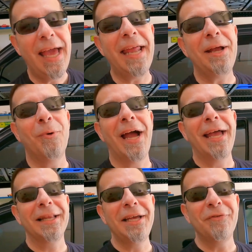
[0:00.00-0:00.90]

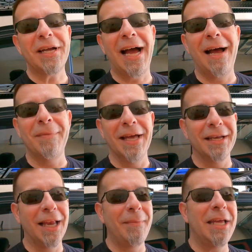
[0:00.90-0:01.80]
Anyway, leave a
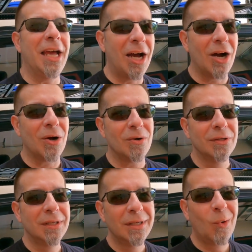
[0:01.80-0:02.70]
comment, let me know.
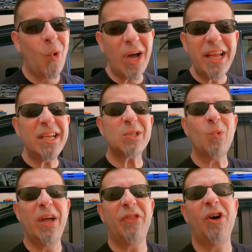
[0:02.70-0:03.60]
What is
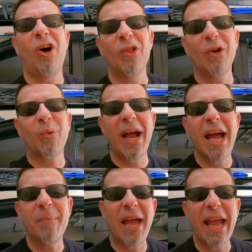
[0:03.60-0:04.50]
with all the
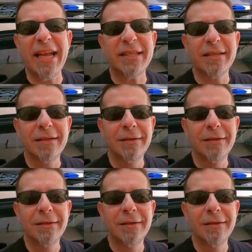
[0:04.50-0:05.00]
Ram hate?